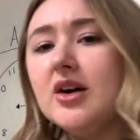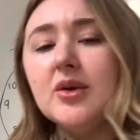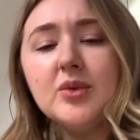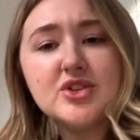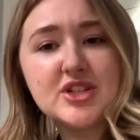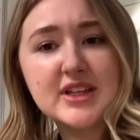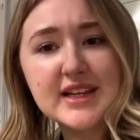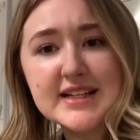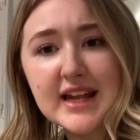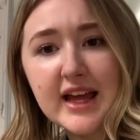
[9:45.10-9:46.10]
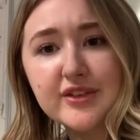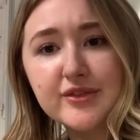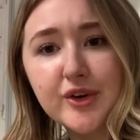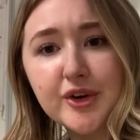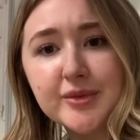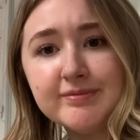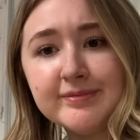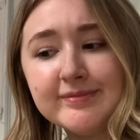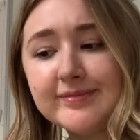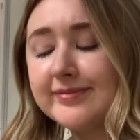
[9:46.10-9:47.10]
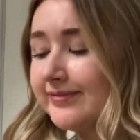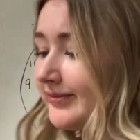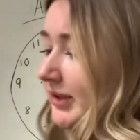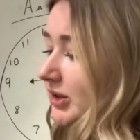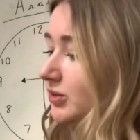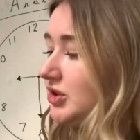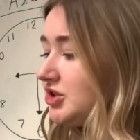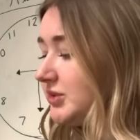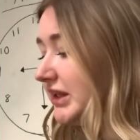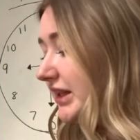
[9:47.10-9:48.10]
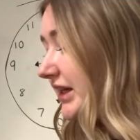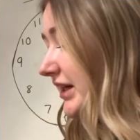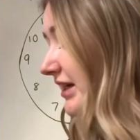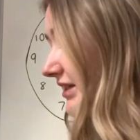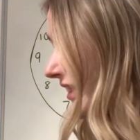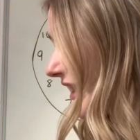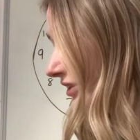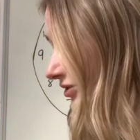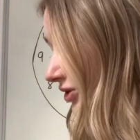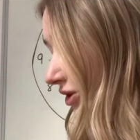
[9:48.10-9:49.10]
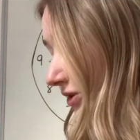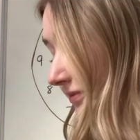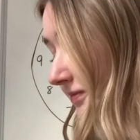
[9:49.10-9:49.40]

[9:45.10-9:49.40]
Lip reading: What do you think he's late for? What do we think he's late for?